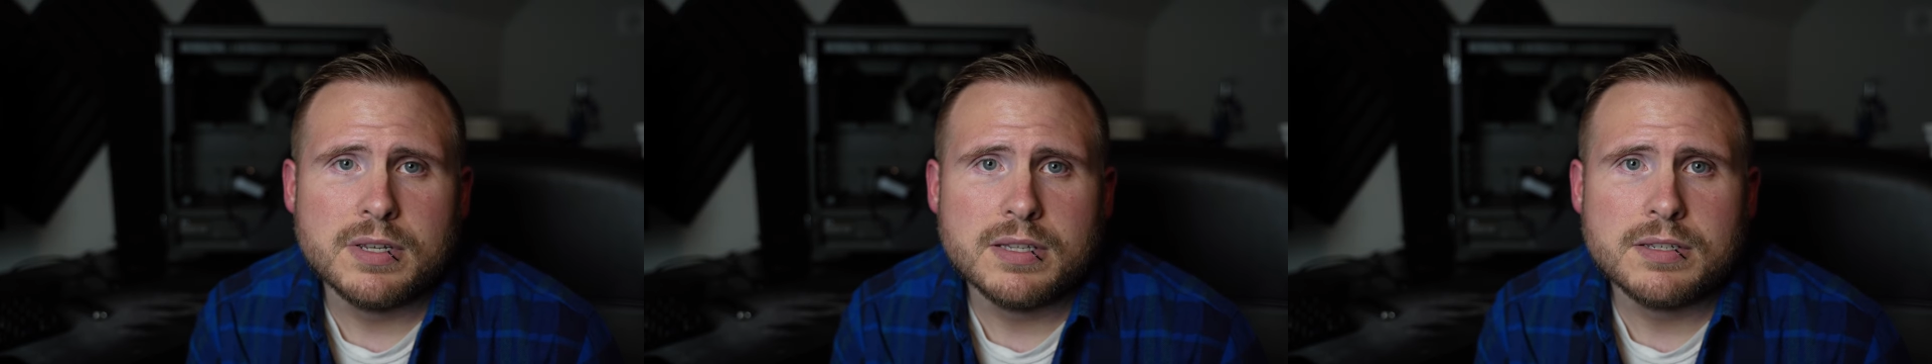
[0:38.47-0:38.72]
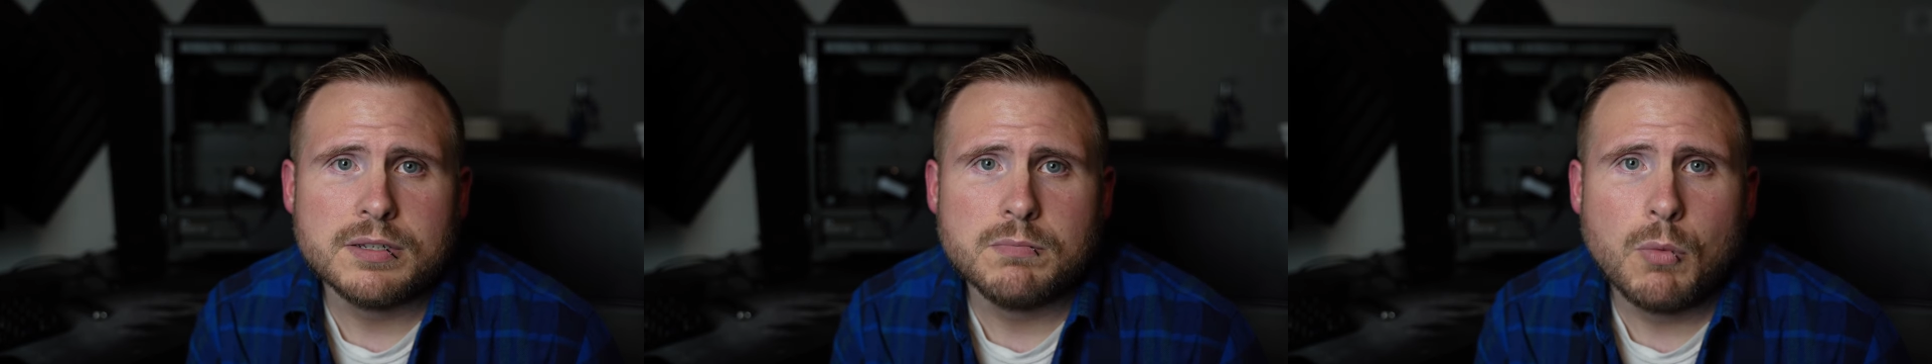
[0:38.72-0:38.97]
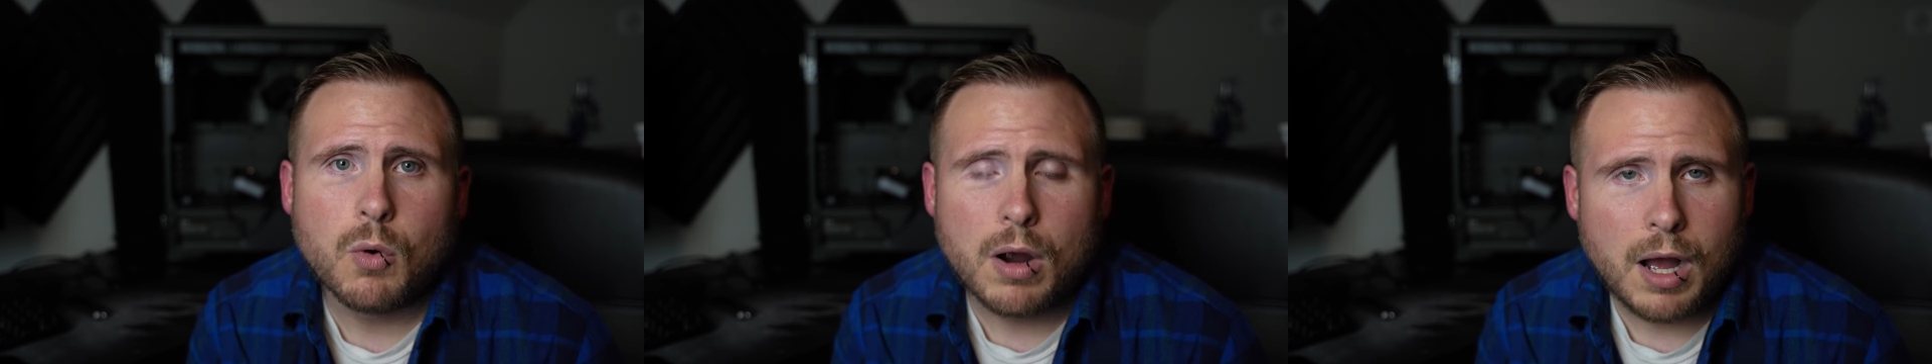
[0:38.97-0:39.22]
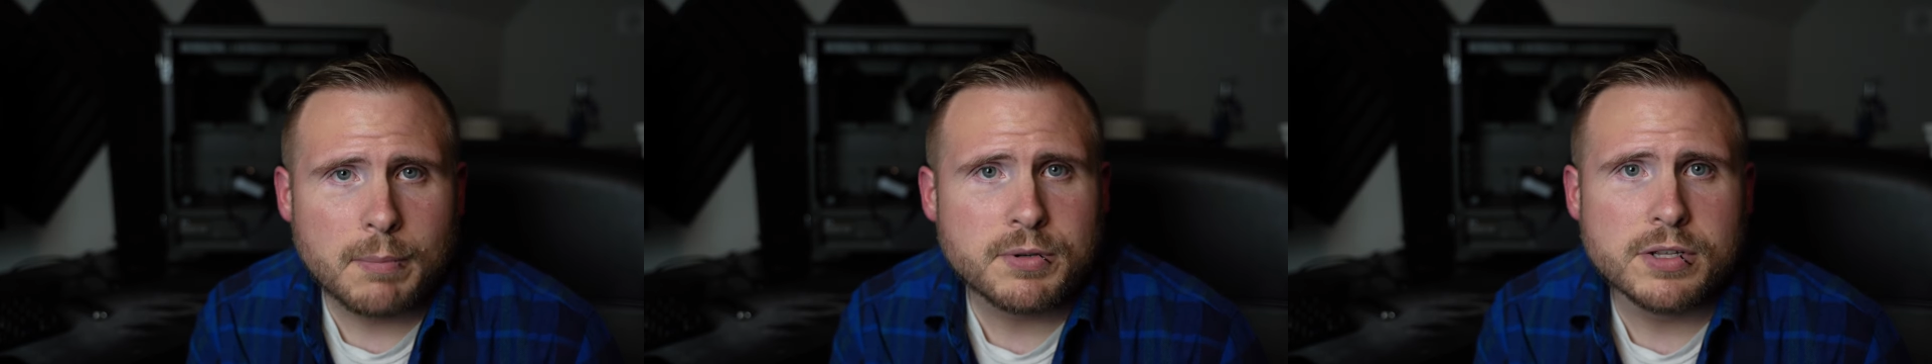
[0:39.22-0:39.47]
It's more
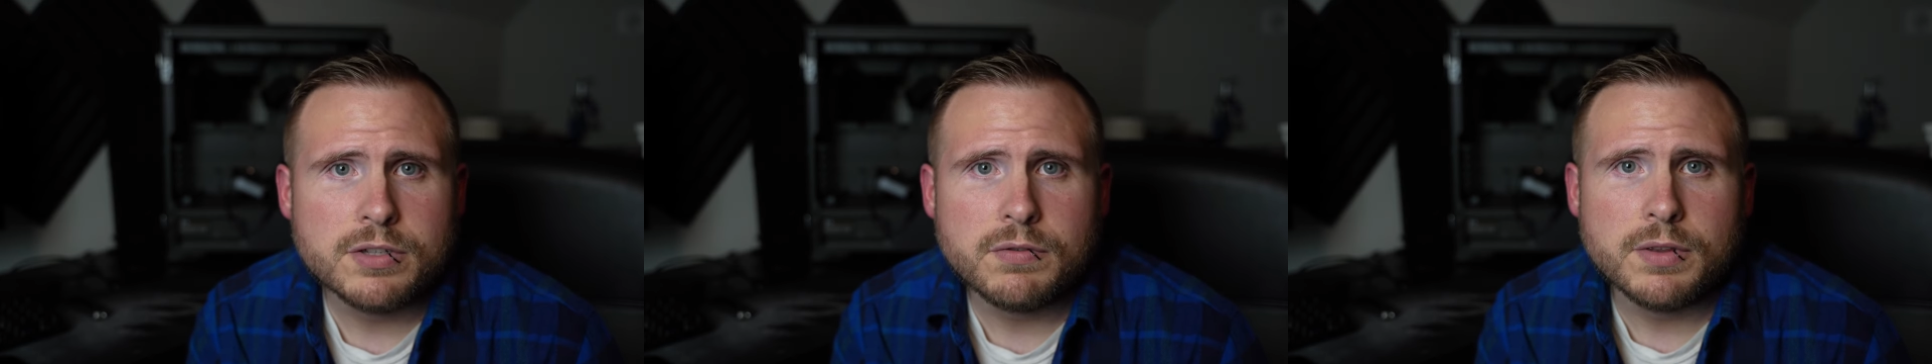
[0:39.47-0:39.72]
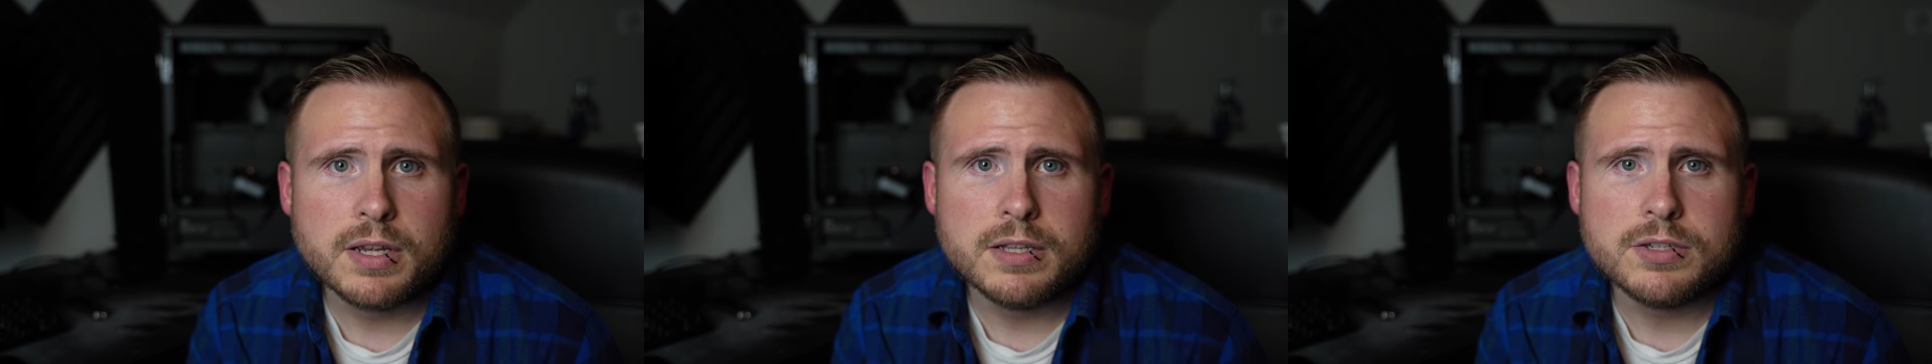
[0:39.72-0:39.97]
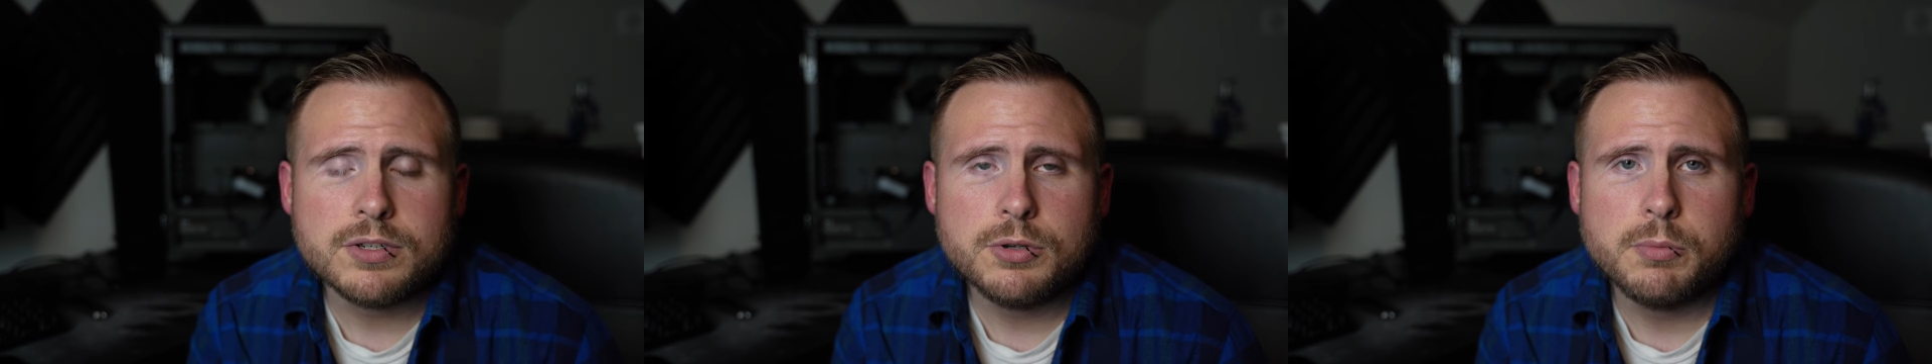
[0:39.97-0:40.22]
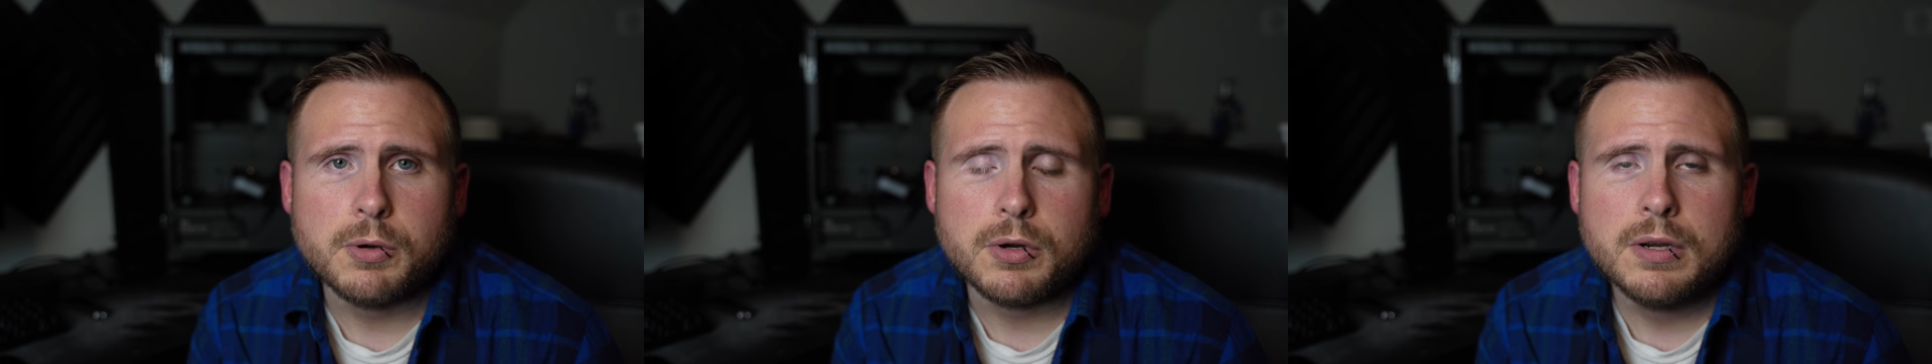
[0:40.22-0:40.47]
options for the
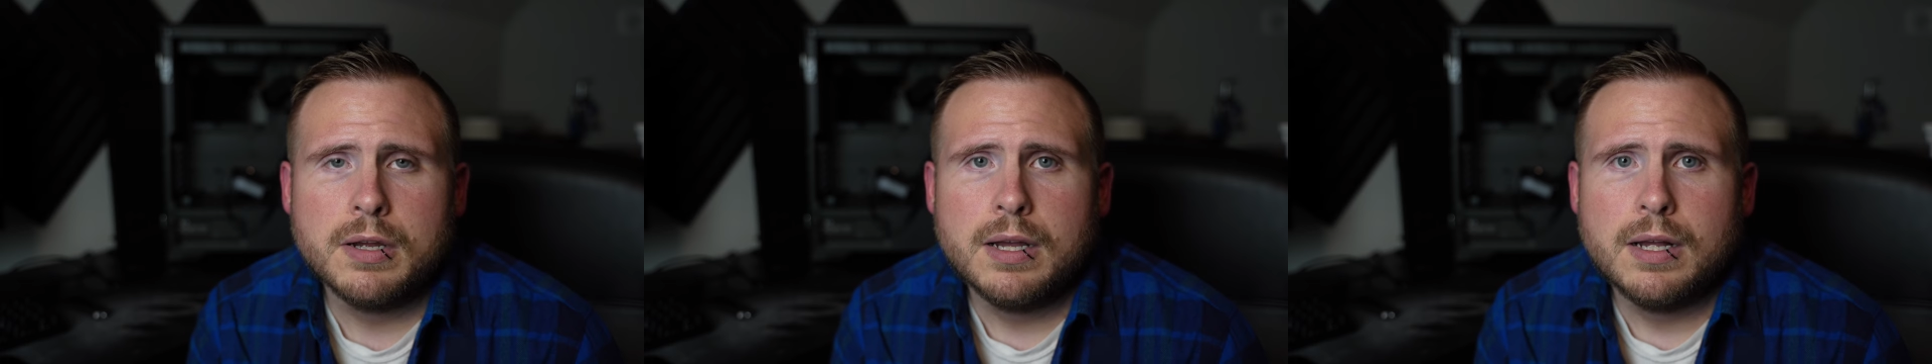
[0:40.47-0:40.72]
consumer.